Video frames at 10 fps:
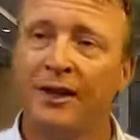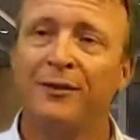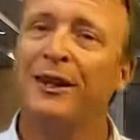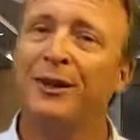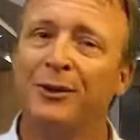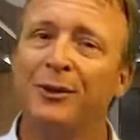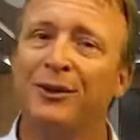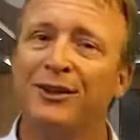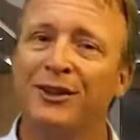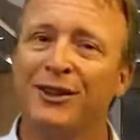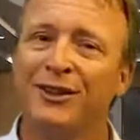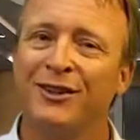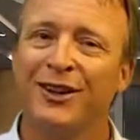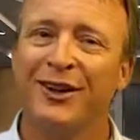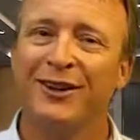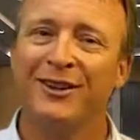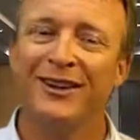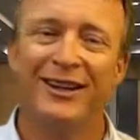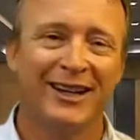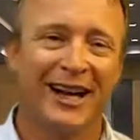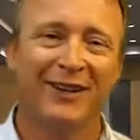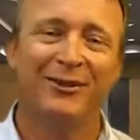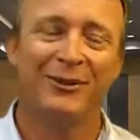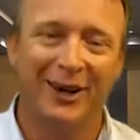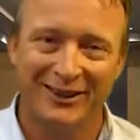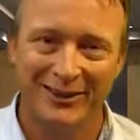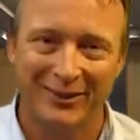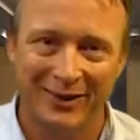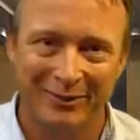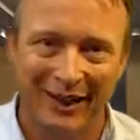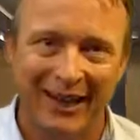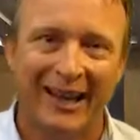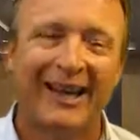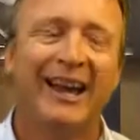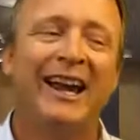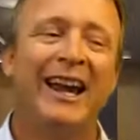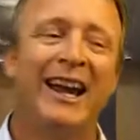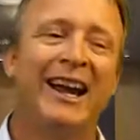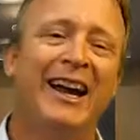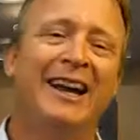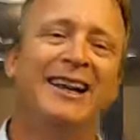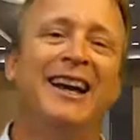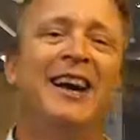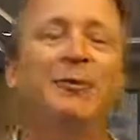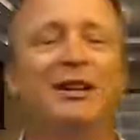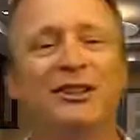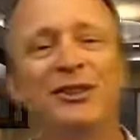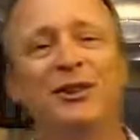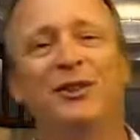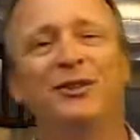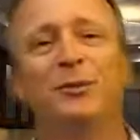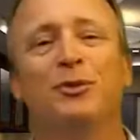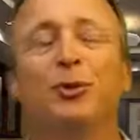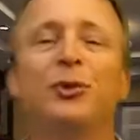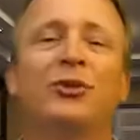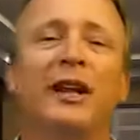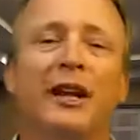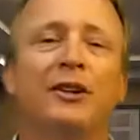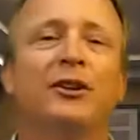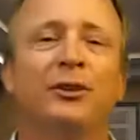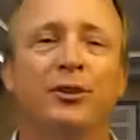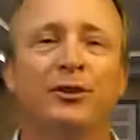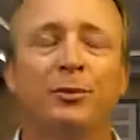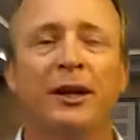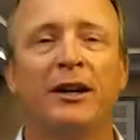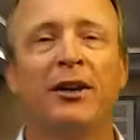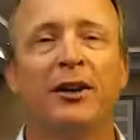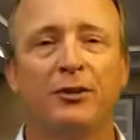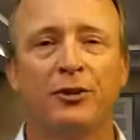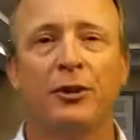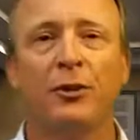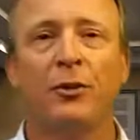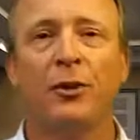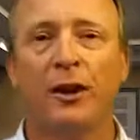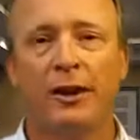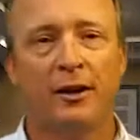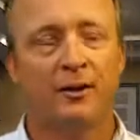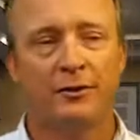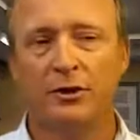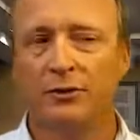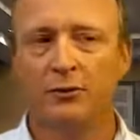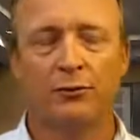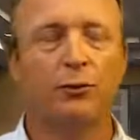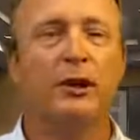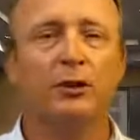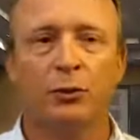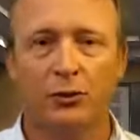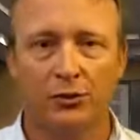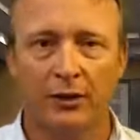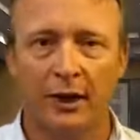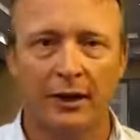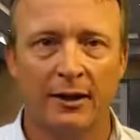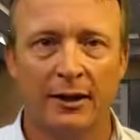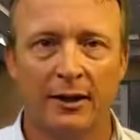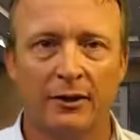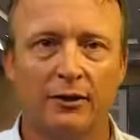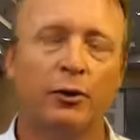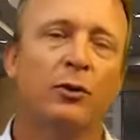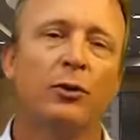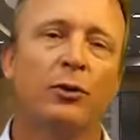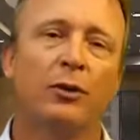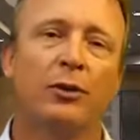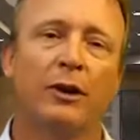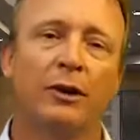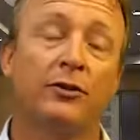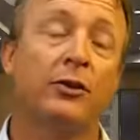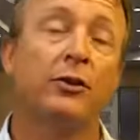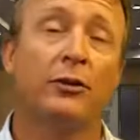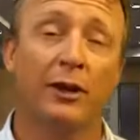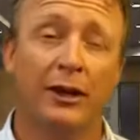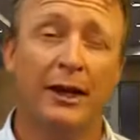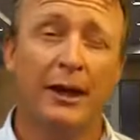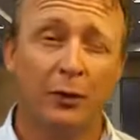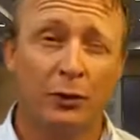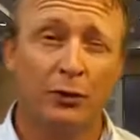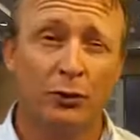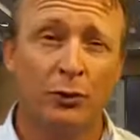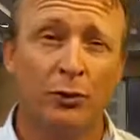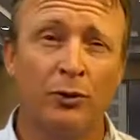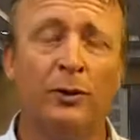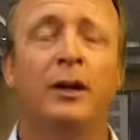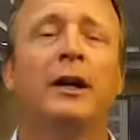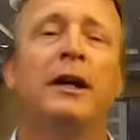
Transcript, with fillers: I love keyword research, so you're going to have to watch it with me. And I'm going to show you some tools that I use, but also just free tools like Google external keyword tool.